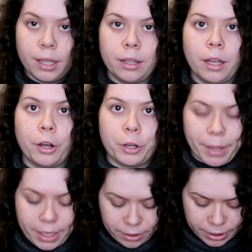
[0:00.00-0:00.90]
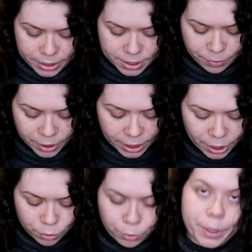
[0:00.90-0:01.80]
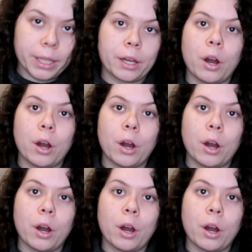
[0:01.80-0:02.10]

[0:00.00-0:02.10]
not automatically, it's something that you'll be like,